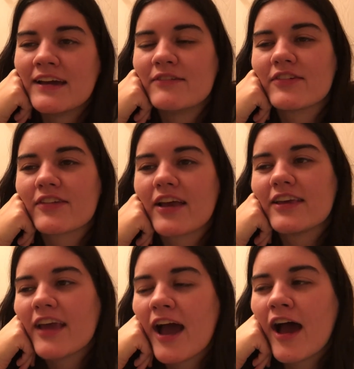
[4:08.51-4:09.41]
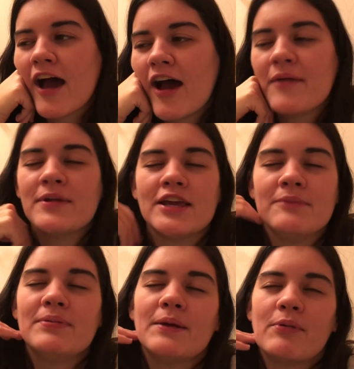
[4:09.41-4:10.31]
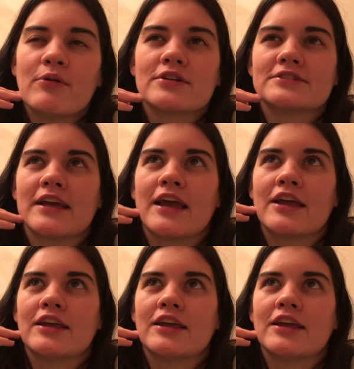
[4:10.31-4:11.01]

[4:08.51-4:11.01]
He was like, yeah, I mean, people were saying,